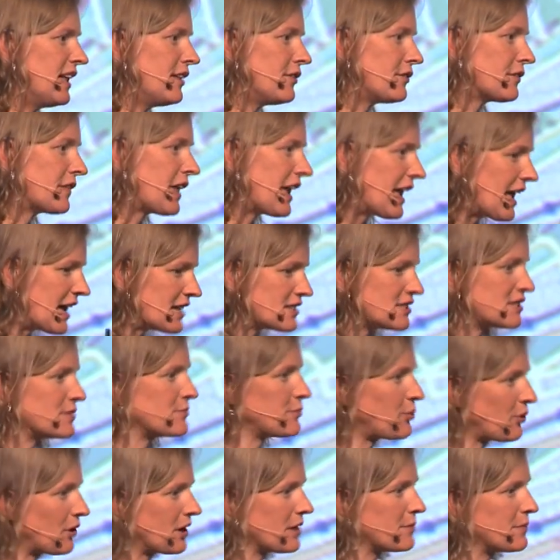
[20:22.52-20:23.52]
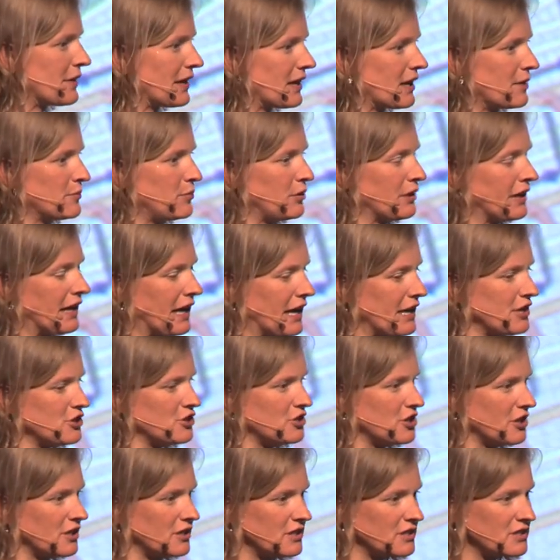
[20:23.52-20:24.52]
That has some pretty big
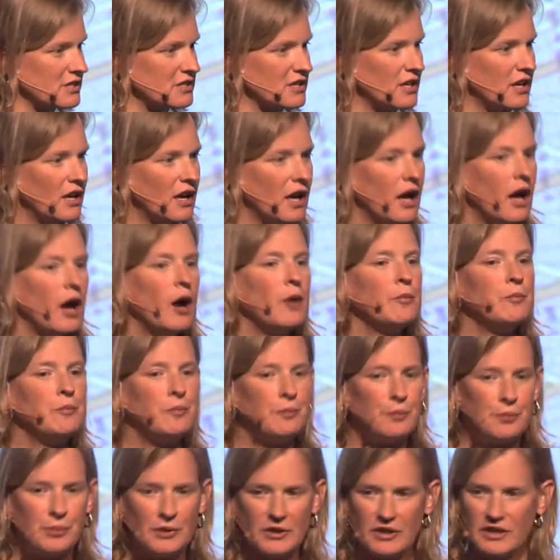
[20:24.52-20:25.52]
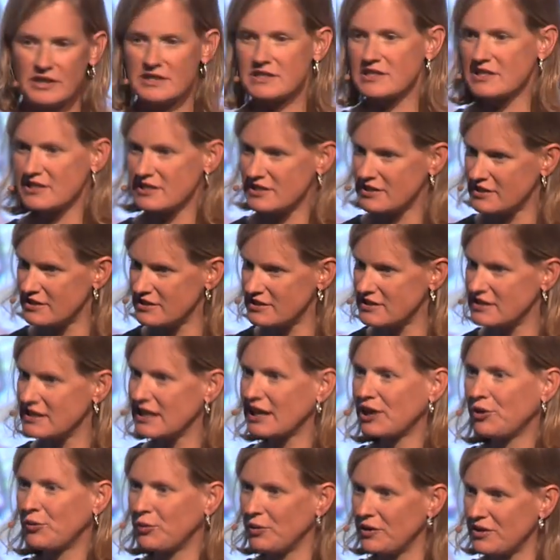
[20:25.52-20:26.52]
implications, but let's
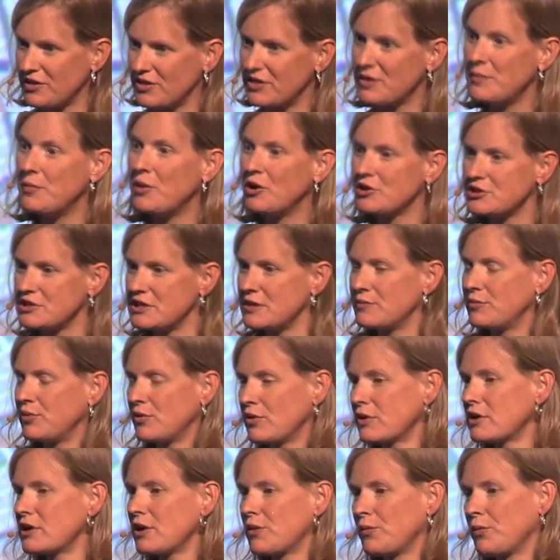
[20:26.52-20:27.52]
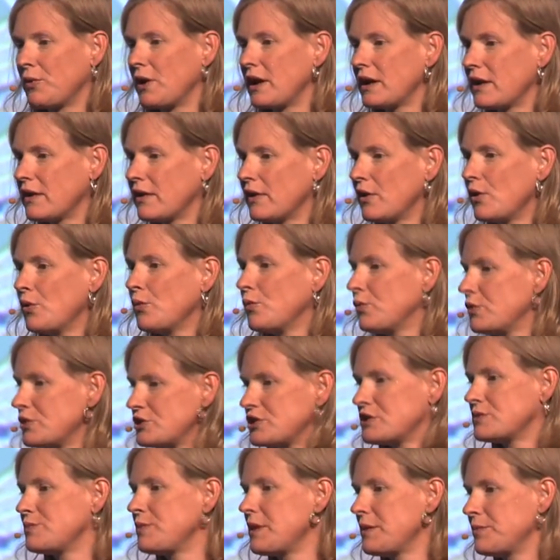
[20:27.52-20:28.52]
stick with the most important one, which
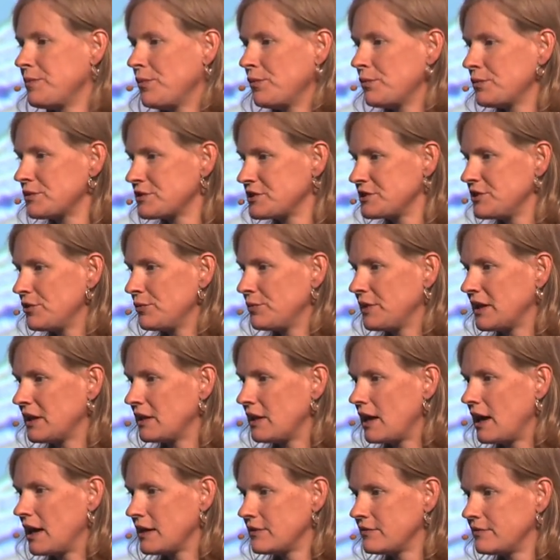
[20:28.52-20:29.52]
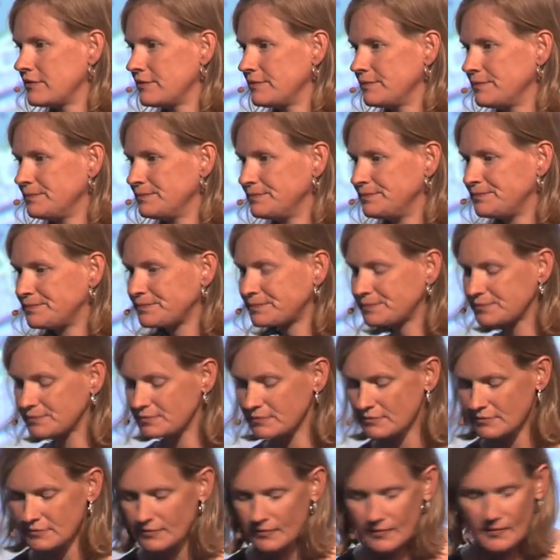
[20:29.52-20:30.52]
is people will still be alive
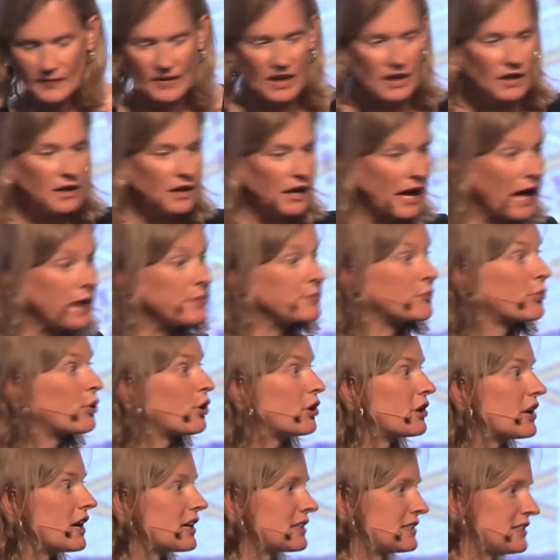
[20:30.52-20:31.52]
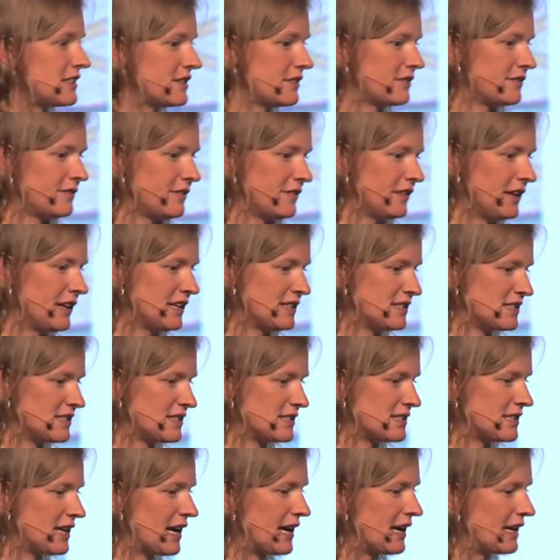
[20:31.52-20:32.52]
and productive in
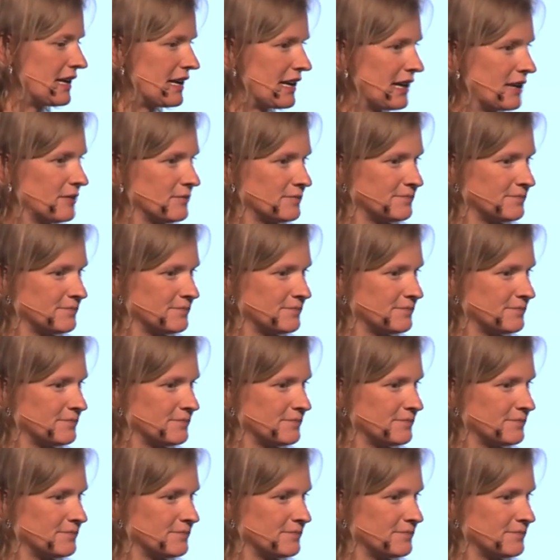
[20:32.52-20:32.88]
society.